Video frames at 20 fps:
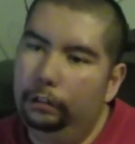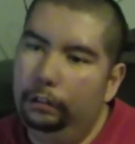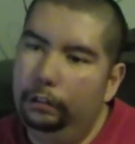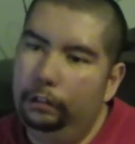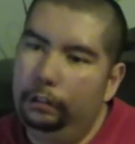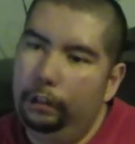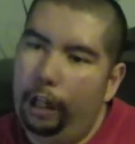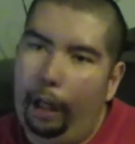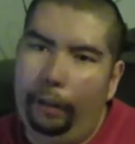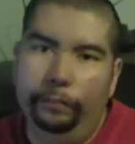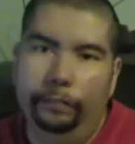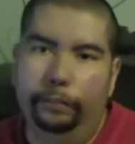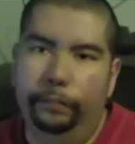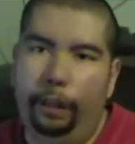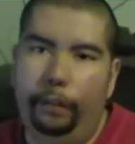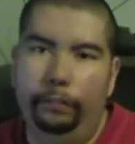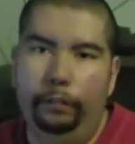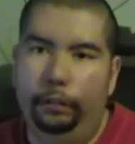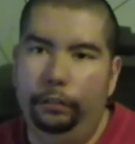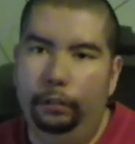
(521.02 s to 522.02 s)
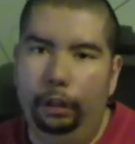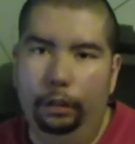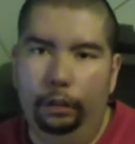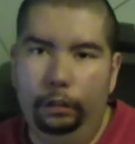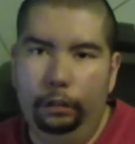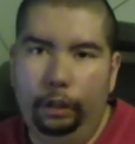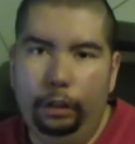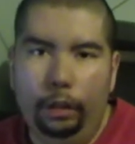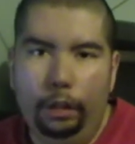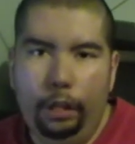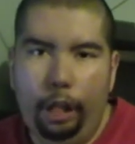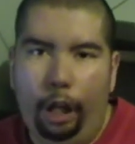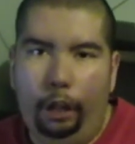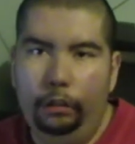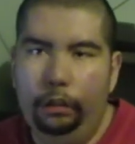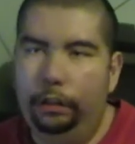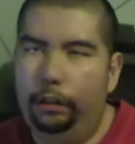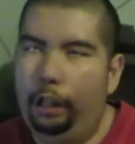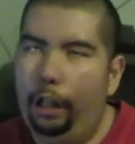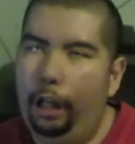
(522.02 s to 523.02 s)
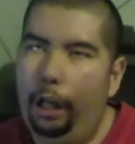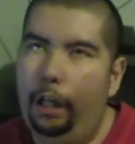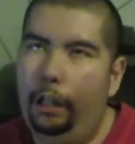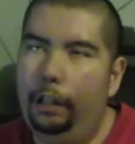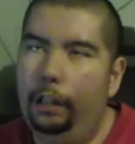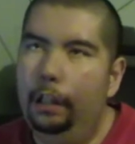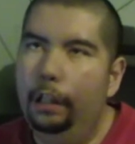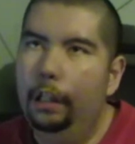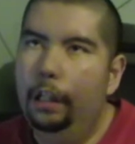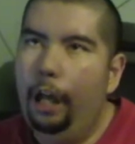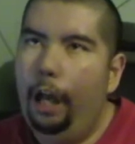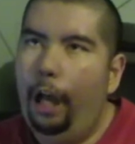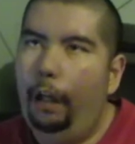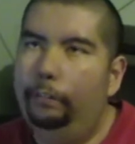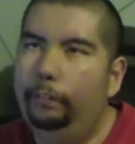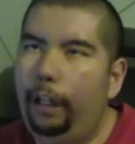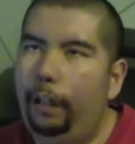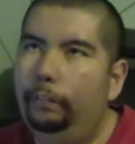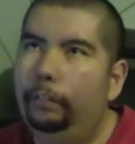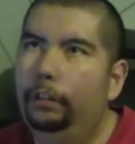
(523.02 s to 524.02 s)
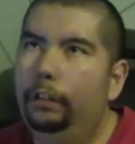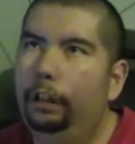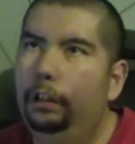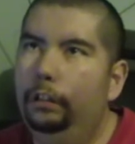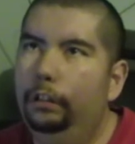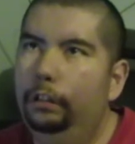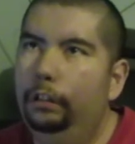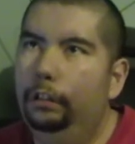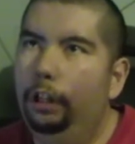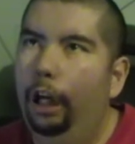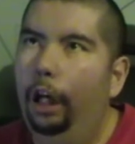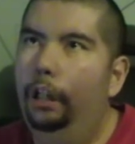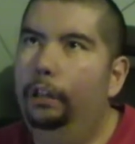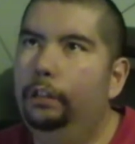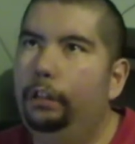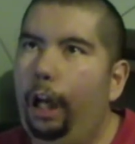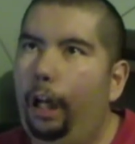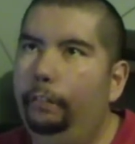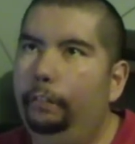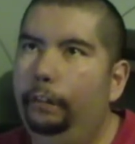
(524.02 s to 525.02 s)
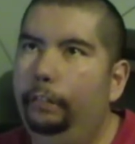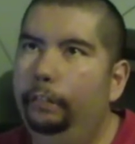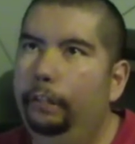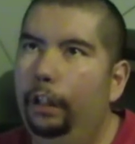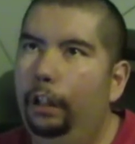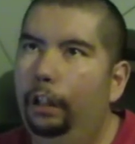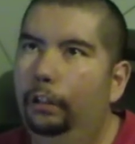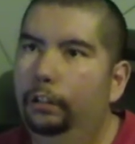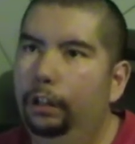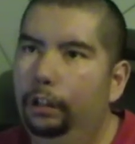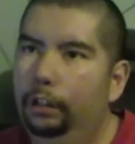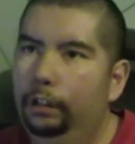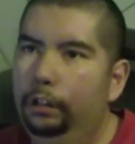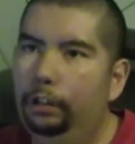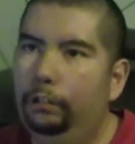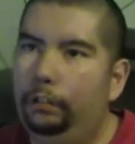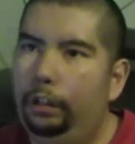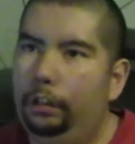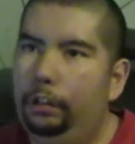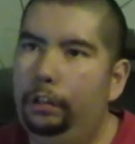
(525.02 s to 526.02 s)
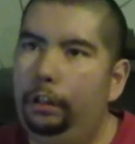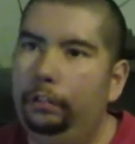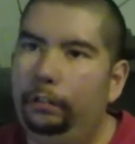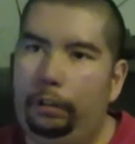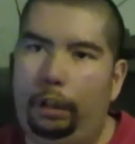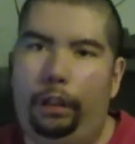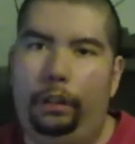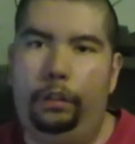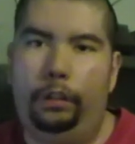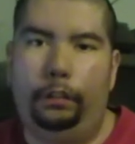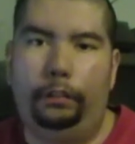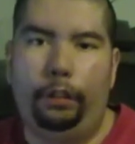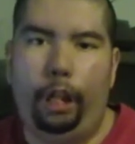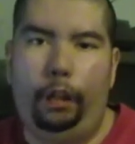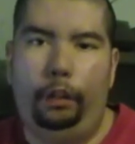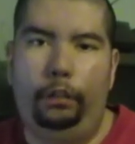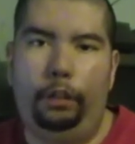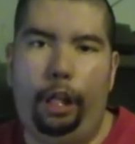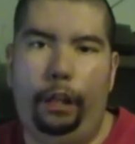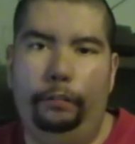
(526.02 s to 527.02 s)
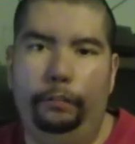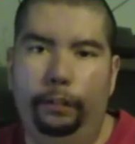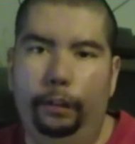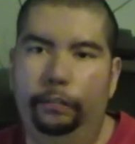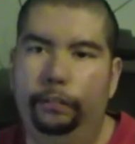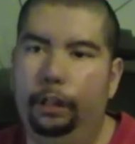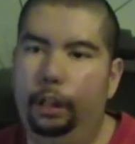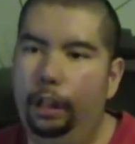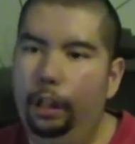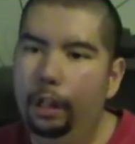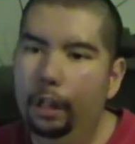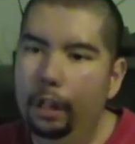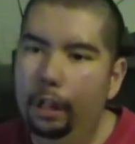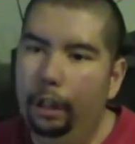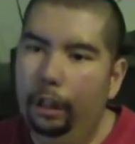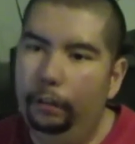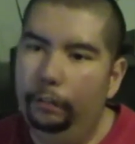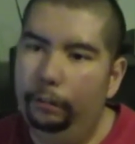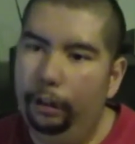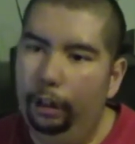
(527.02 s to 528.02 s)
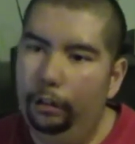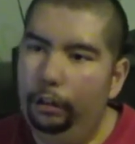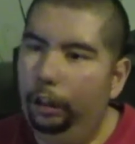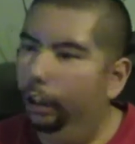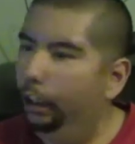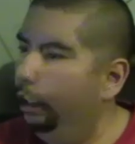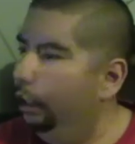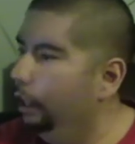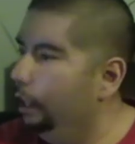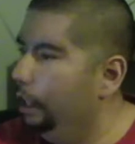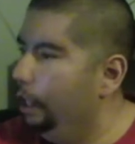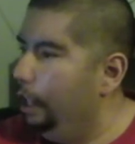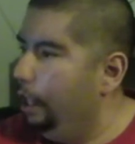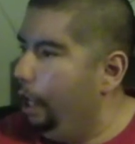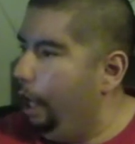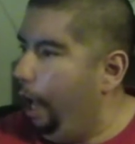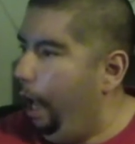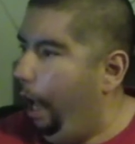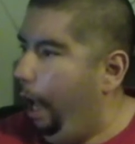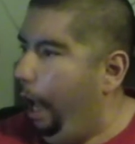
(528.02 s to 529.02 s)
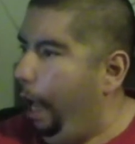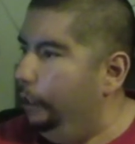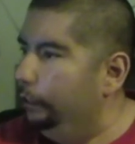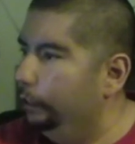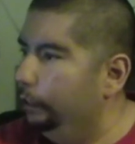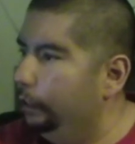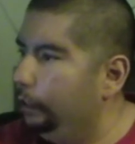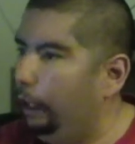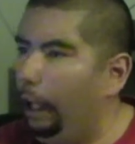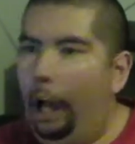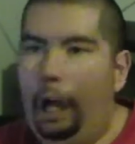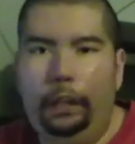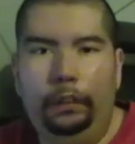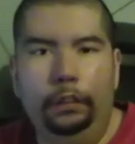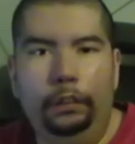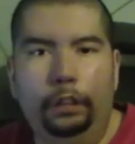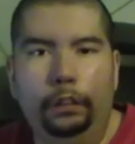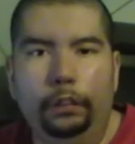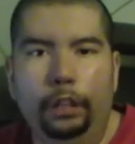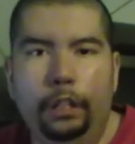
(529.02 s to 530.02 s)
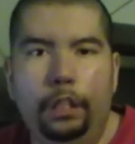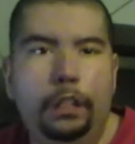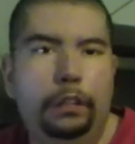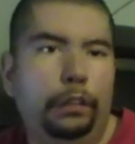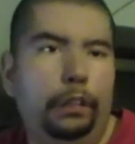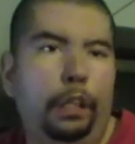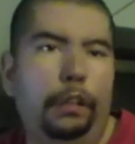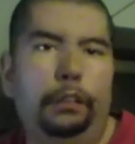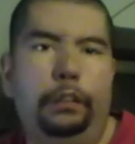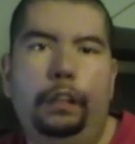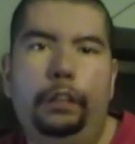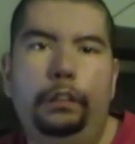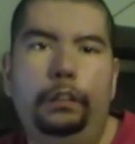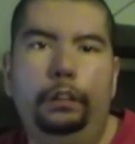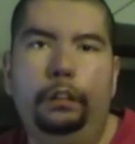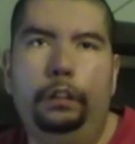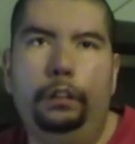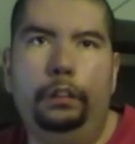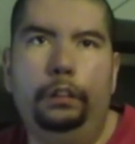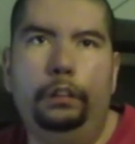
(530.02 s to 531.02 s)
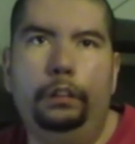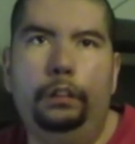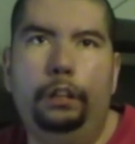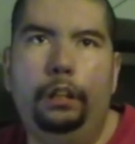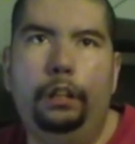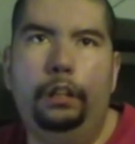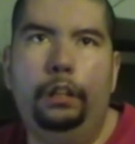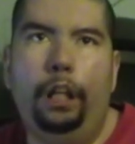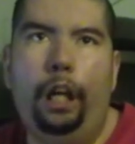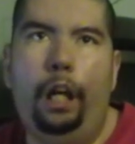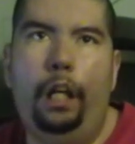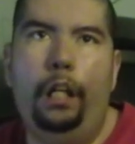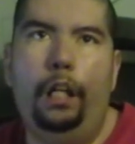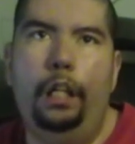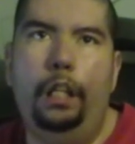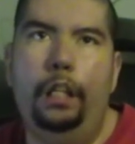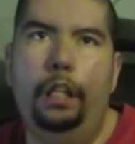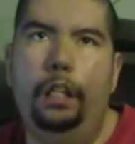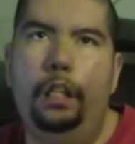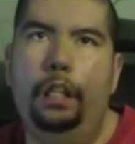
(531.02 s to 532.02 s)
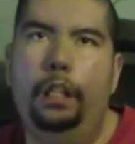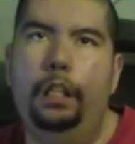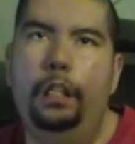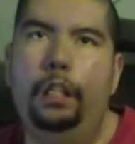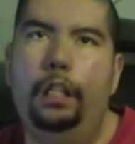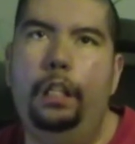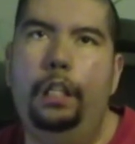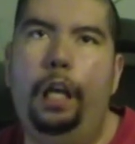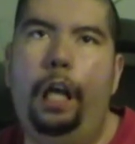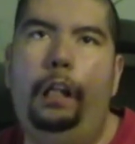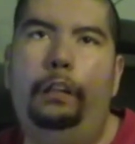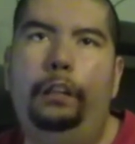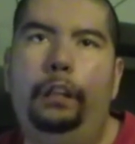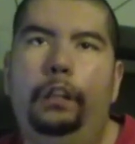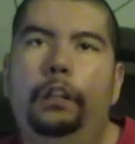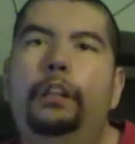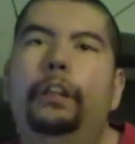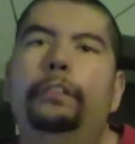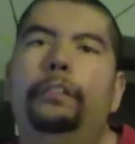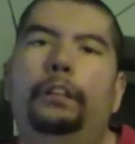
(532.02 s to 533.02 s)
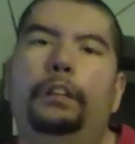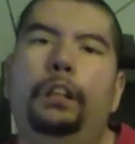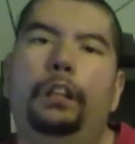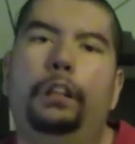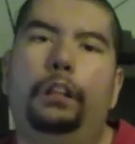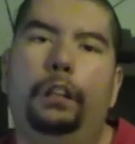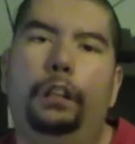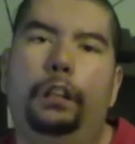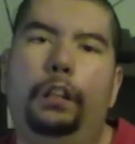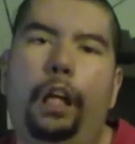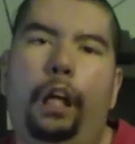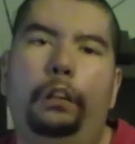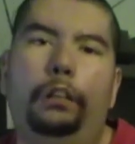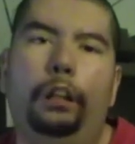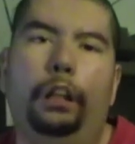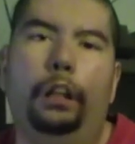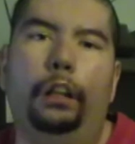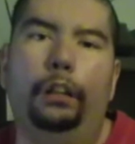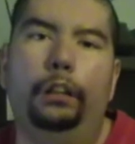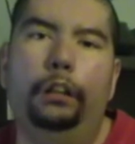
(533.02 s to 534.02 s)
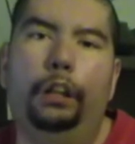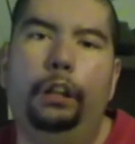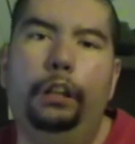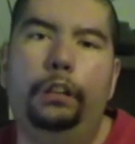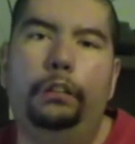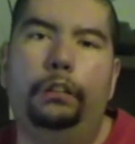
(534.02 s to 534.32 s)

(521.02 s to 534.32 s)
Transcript: not memorable, to be honest. I'm having a hard time remembering specifics about that movie, but I was kind to it. It had a limited theatrical